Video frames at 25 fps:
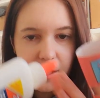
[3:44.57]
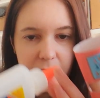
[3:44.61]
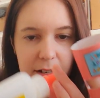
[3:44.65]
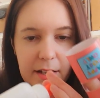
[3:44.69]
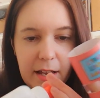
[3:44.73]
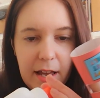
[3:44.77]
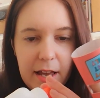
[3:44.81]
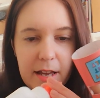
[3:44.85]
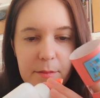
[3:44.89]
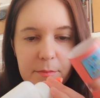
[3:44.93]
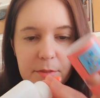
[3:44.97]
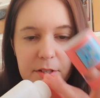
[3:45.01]

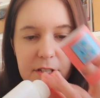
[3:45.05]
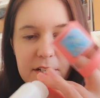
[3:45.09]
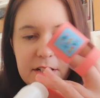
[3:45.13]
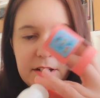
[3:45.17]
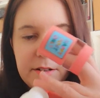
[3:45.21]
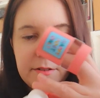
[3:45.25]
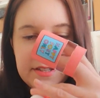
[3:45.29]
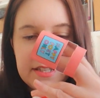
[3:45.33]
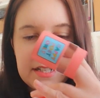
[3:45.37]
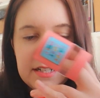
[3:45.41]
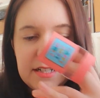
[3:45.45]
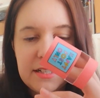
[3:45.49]
Okay, I'm going to do
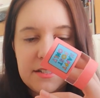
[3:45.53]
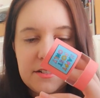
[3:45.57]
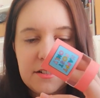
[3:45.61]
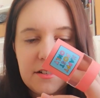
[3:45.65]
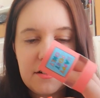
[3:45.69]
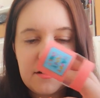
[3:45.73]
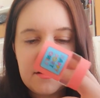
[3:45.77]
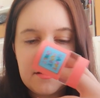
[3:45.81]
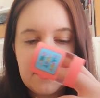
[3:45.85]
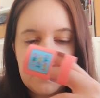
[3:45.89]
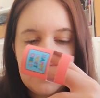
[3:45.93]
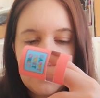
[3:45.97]
it with the lid
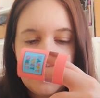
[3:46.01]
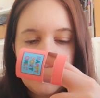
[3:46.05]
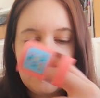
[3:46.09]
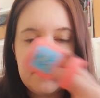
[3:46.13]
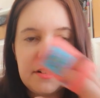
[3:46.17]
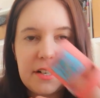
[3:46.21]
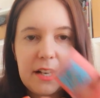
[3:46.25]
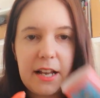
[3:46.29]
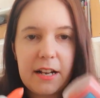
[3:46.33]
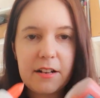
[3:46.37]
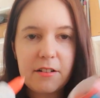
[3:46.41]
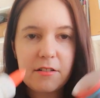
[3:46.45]
on because I don't
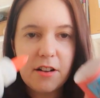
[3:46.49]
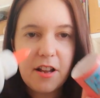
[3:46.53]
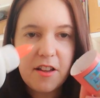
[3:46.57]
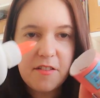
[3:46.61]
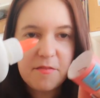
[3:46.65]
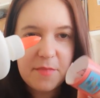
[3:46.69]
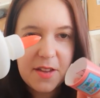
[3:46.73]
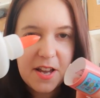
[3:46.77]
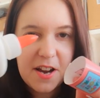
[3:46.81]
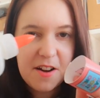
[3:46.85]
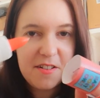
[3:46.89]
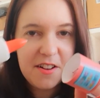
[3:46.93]
want to get it all
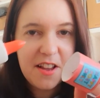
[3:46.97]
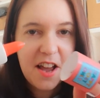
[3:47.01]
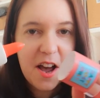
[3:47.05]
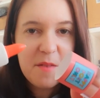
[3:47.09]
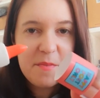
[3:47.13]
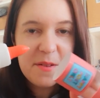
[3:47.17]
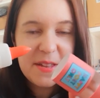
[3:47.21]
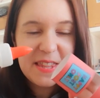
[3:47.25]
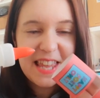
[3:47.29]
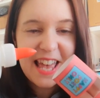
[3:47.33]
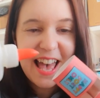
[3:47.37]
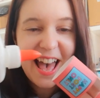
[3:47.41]
over me holding it
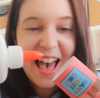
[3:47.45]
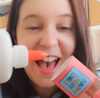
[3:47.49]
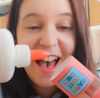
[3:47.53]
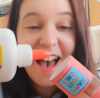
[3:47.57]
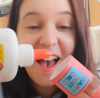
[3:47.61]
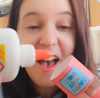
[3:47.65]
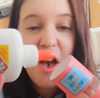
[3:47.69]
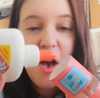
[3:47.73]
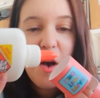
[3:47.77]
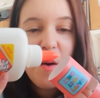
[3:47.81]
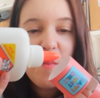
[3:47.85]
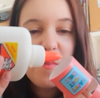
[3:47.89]
up in the
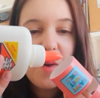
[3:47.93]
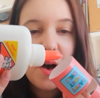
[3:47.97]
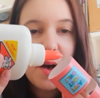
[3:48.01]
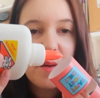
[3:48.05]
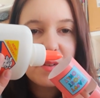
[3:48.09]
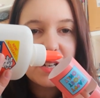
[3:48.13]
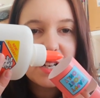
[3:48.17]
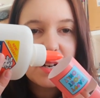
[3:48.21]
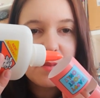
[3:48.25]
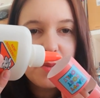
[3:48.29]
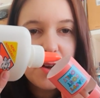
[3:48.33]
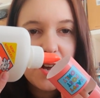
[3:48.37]
air. But
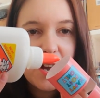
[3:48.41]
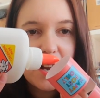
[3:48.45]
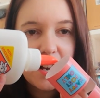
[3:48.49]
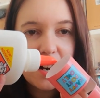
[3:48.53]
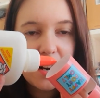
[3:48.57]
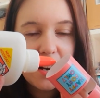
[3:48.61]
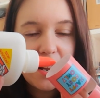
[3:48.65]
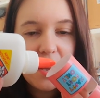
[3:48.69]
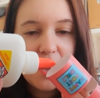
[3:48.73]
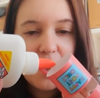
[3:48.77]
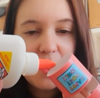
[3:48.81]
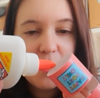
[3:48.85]
I'm going to put
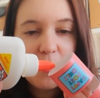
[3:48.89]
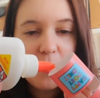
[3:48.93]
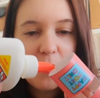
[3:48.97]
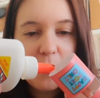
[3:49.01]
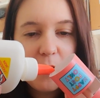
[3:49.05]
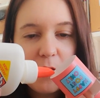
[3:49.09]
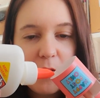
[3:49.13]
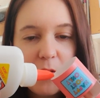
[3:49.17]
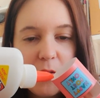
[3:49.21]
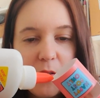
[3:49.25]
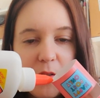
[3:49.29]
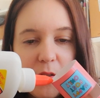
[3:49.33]
glue
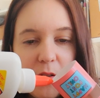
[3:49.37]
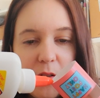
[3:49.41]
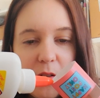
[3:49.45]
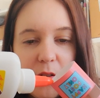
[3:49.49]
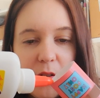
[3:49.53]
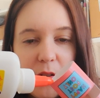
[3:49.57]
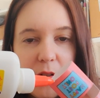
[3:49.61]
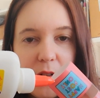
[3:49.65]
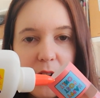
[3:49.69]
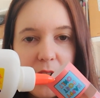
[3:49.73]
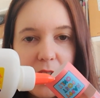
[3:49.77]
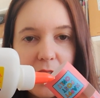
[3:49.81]

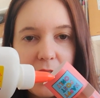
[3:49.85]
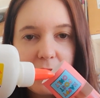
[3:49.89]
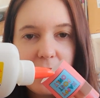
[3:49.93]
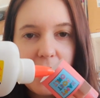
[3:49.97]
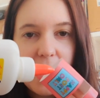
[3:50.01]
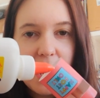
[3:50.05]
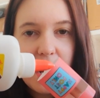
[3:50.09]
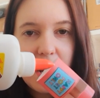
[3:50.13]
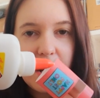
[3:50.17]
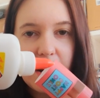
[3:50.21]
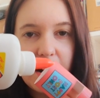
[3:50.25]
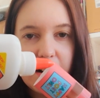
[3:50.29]
all
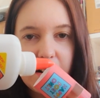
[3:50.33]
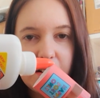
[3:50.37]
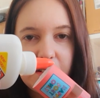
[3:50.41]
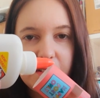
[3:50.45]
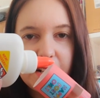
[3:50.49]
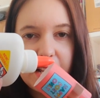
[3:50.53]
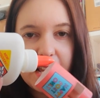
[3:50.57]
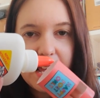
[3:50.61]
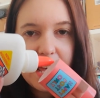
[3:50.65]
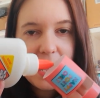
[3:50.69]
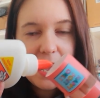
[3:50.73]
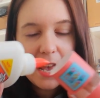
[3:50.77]

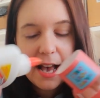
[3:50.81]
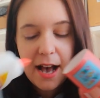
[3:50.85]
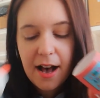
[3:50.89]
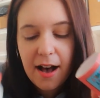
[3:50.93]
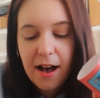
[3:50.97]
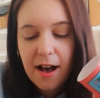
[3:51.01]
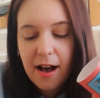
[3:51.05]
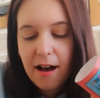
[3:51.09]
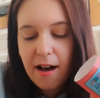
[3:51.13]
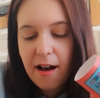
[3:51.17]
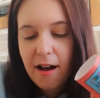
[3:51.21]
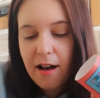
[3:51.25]
around
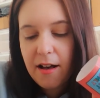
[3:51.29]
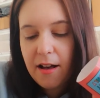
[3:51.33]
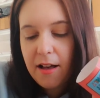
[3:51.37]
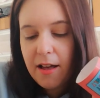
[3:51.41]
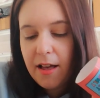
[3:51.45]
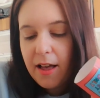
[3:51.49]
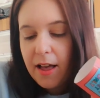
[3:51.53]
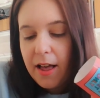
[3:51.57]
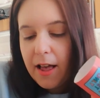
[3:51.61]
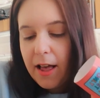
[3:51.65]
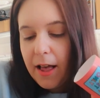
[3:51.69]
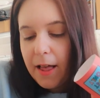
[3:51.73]
here.
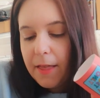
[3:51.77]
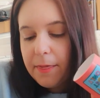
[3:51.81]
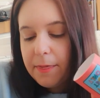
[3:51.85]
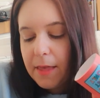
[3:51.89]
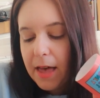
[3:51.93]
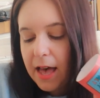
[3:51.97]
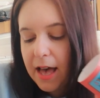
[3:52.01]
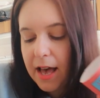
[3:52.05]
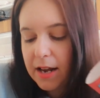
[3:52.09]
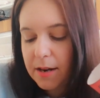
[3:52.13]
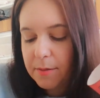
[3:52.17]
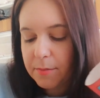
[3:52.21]
And
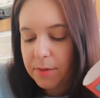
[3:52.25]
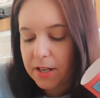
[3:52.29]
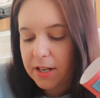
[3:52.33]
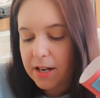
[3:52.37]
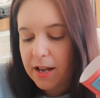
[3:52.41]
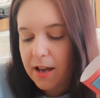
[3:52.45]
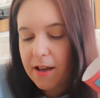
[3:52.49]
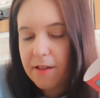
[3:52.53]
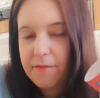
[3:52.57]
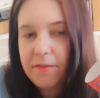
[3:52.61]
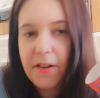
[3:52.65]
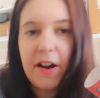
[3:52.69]
then I'm going
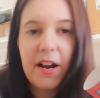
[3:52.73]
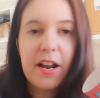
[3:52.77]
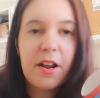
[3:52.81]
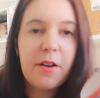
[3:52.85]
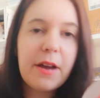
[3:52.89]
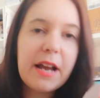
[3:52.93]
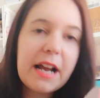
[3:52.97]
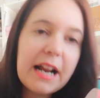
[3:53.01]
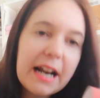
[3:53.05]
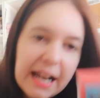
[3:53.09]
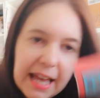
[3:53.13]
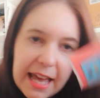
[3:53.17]
to very
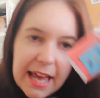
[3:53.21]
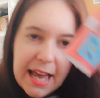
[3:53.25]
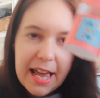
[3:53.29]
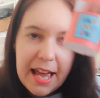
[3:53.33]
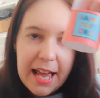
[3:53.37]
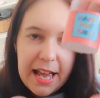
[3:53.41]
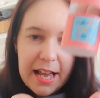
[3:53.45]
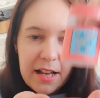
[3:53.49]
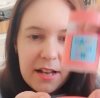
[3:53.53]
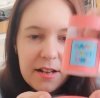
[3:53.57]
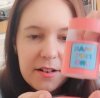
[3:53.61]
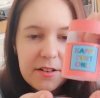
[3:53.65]

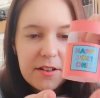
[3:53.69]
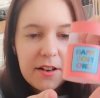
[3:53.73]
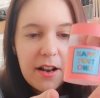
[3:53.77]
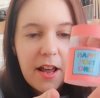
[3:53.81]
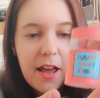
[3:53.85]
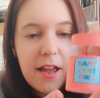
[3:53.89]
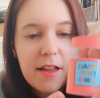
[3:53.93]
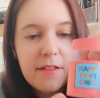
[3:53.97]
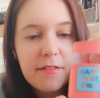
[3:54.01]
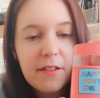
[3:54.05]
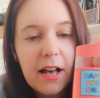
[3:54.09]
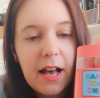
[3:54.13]
quickly
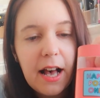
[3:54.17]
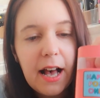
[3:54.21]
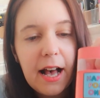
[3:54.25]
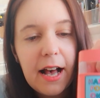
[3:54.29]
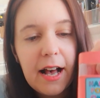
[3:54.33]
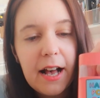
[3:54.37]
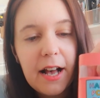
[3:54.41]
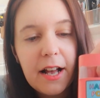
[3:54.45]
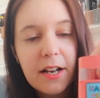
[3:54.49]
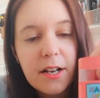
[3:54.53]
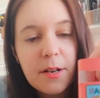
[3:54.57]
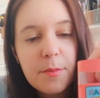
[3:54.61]
come over
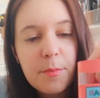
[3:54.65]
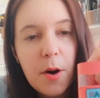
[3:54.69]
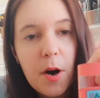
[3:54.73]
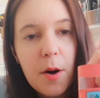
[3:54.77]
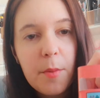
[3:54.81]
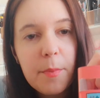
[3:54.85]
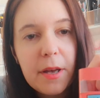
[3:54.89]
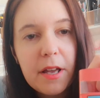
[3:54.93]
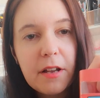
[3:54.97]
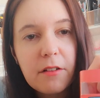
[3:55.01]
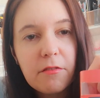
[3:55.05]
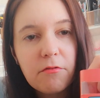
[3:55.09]
and
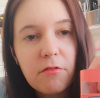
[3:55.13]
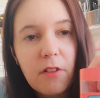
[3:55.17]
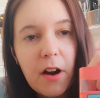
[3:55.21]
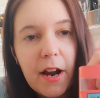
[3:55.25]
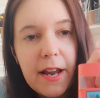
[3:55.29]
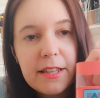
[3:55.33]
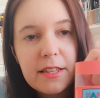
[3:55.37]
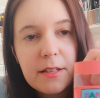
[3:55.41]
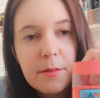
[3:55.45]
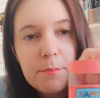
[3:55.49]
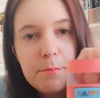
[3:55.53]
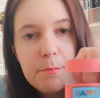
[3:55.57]
pop it
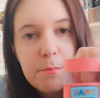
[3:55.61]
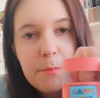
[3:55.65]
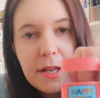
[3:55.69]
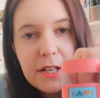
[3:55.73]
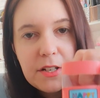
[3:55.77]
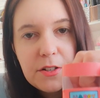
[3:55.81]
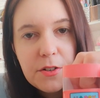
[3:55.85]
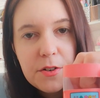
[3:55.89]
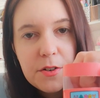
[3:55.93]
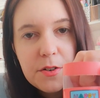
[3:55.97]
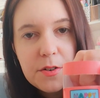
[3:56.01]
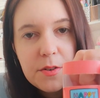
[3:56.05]
right in the
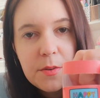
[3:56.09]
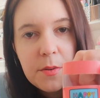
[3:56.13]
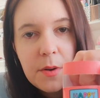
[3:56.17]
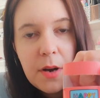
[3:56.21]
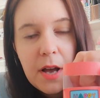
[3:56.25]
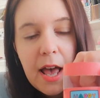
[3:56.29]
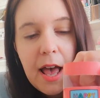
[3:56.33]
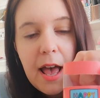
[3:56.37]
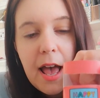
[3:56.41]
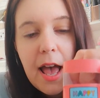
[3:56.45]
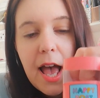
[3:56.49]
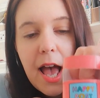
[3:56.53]
middle.
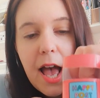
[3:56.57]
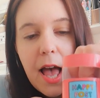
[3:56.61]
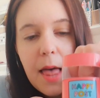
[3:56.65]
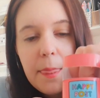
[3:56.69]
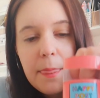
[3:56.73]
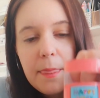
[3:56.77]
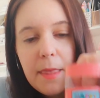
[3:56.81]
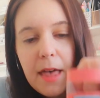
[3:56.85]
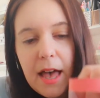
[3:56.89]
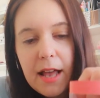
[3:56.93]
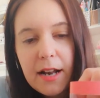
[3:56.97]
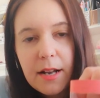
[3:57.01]

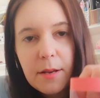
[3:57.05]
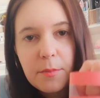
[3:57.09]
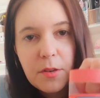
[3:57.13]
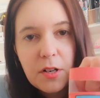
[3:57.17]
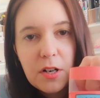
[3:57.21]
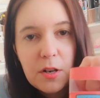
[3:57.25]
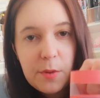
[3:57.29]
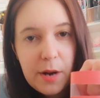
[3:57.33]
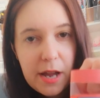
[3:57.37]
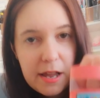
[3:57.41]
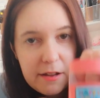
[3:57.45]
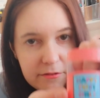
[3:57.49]
And then I'm
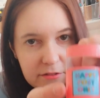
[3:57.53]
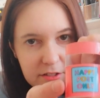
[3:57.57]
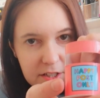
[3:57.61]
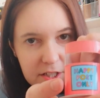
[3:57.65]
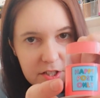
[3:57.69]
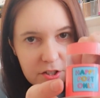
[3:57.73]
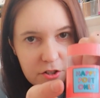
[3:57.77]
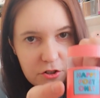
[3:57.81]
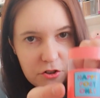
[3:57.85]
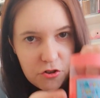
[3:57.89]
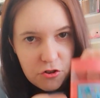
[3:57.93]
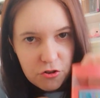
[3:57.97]
going to wait for
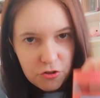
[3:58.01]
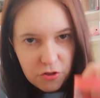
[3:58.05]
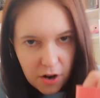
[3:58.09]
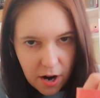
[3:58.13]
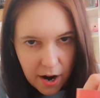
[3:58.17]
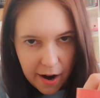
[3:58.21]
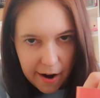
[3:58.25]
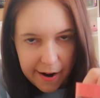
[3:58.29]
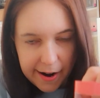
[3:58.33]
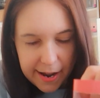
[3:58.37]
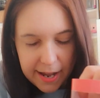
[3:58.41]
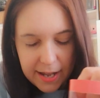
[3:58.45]
it to
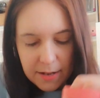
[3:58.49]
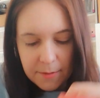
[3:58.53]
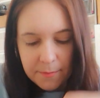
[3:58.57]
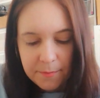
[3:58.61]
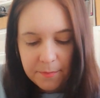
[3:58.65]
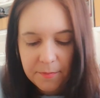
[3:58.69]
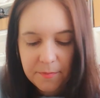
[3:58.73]
dry.